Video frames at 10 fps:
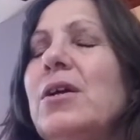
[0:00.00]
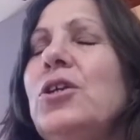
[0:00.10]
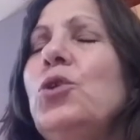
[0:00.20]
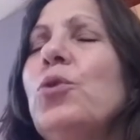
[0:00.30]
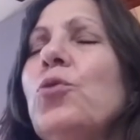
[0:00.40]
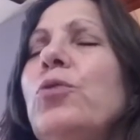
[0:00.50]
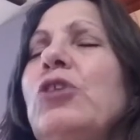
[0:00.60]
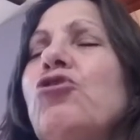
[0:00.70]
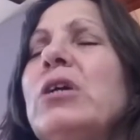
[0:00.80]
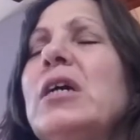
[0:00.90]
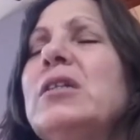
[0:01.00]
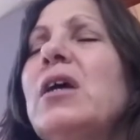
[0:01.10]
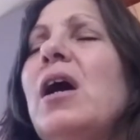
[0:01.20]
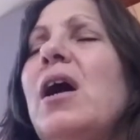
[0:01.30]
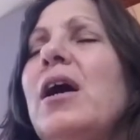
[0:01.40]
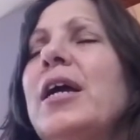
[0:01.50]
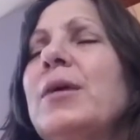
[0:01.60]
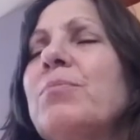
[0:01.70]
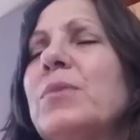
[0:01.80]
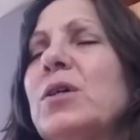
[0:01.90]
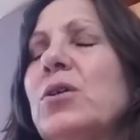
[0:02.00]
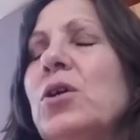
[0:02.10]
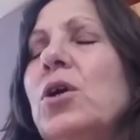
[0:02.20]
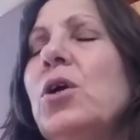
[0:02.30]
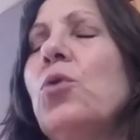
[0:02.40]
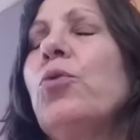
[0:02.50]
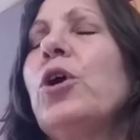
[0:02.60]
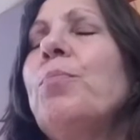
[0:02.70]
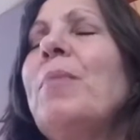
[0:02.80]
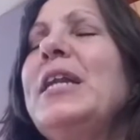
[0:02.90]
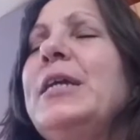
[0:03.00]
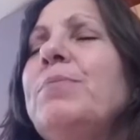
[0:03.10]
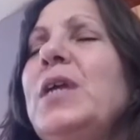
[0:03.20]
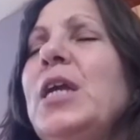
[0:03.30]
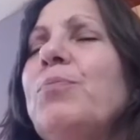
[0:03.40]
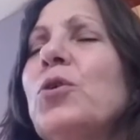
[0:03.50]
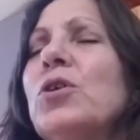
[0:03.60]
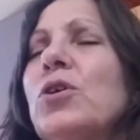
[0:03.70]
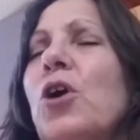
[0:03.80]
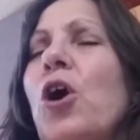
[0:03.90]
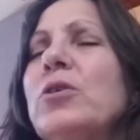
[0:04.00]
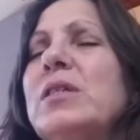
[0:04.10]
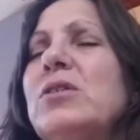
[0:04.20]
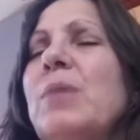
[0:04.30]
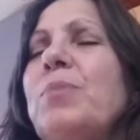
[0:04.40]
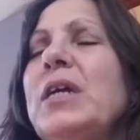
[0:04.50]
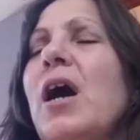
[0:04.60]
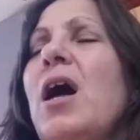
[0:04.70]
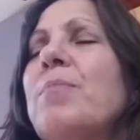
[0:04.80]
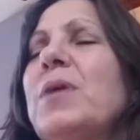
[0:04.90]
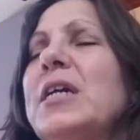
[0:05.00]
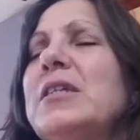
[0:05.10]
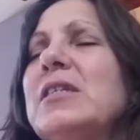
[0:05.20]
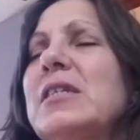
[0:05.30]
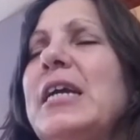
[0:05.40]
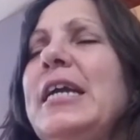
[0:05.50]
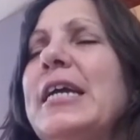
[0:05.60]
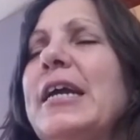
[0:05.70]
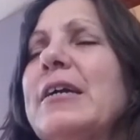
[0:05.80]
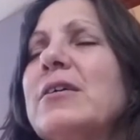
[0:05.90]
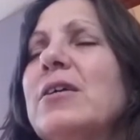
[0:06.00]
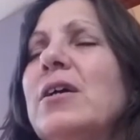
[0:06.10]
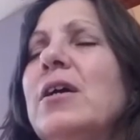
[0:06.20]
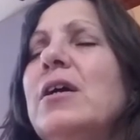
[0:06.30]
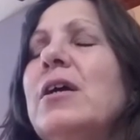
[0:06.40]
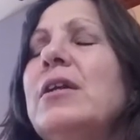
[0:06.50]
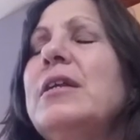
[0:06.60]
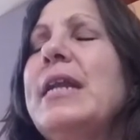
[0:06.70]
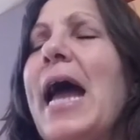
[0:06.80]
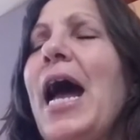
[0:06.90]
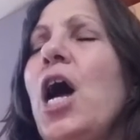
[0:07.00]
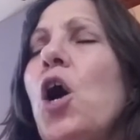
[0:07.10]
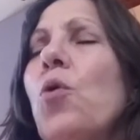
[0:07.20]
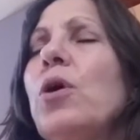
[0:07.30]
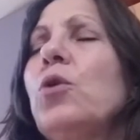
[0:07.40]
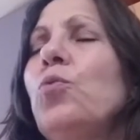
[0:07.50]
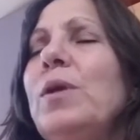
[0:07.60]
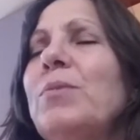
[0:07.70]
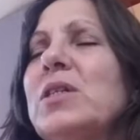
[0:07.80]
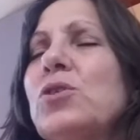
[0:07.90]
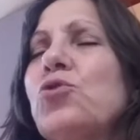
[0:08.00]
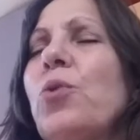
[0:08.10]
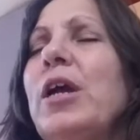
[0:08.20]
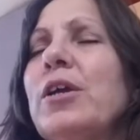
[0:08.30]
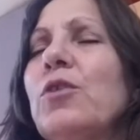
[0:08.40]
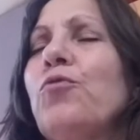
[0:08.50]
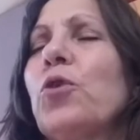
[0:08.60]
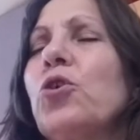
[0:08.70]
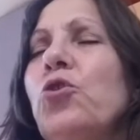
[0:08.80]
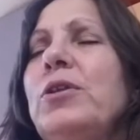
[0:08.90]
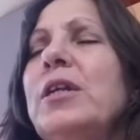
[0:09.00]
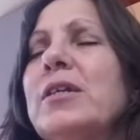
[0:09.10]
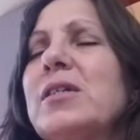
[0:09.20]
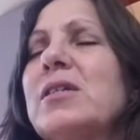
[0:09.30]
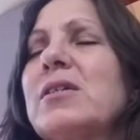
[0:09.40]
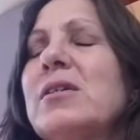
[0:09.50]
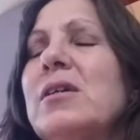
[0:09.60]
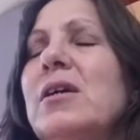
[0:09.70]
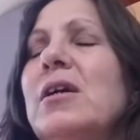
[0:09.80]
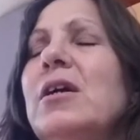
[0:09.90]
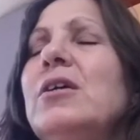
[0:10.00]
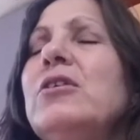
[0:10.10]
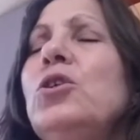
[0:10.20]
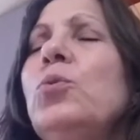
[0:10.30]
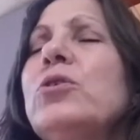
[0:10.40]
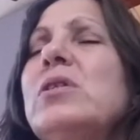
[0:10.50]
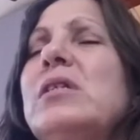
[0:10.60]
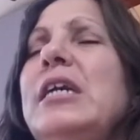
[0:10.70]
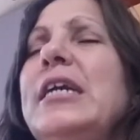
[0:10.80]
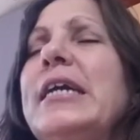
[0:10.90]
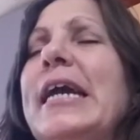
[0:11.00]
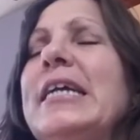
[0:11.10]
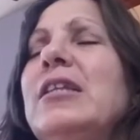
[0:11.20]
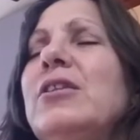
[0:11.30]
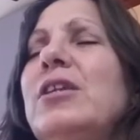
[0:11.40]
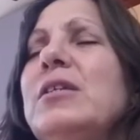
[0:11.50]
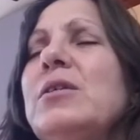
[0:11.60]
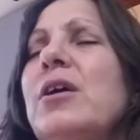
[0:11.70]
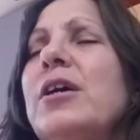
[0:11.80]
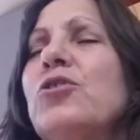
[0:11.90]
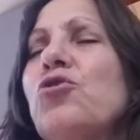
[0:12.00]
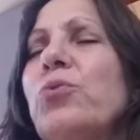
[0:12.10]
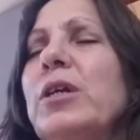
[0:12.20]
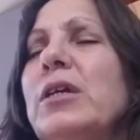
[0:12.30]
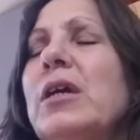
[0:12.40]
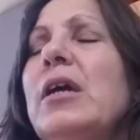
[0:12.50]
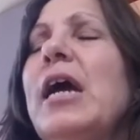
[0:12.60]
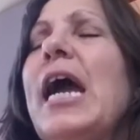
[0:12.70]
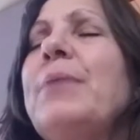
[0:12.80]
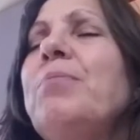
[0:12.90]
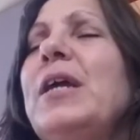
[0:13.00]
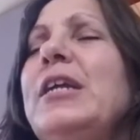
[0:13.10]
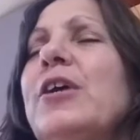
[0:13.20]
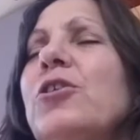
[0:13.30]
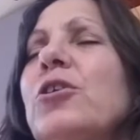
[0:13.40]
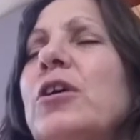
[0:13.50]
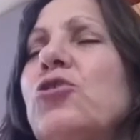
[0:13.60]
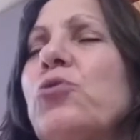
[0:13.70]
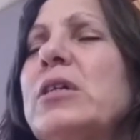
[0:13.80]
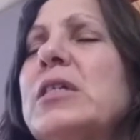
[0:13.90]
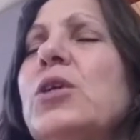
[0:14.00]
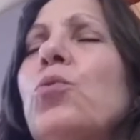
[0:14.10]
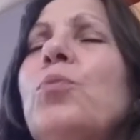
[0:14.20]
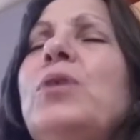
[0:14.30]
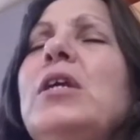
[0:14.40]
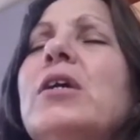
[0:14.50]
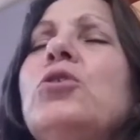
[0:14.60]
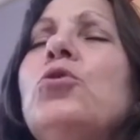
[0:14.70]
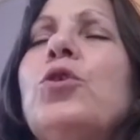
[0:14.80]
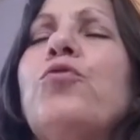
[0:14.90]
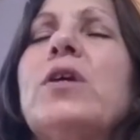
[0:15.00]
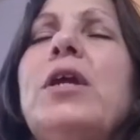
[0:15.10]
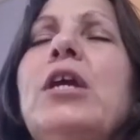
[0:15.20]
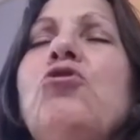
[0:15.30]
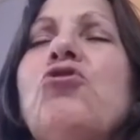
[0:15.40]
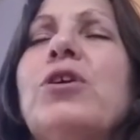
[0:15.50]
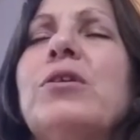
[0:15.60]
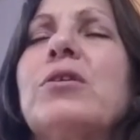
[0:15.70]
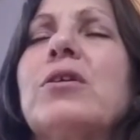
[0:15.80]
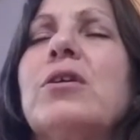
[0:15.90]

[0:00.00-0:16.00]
You are reaching a time where many people are stepping up and saying, now we must strike for goodness. You will see in this country and many other countries, there will be a unification